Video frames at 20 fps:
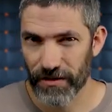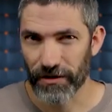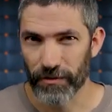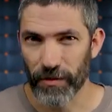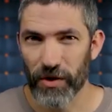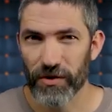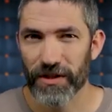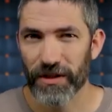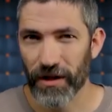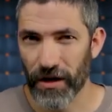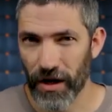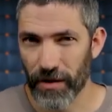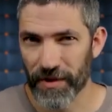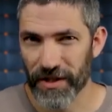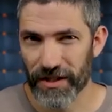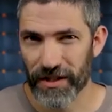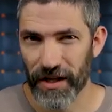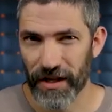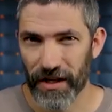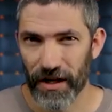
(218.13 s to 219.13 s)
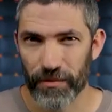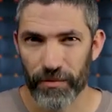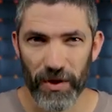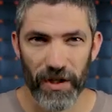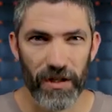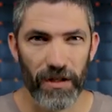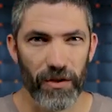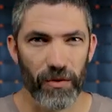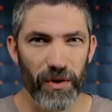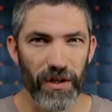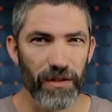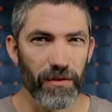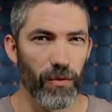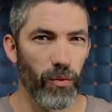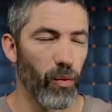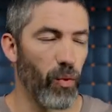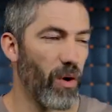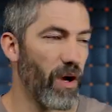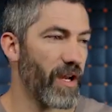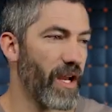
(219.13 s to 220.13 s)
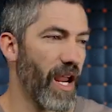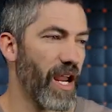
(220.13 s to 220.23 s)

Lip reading: the most common setup being where one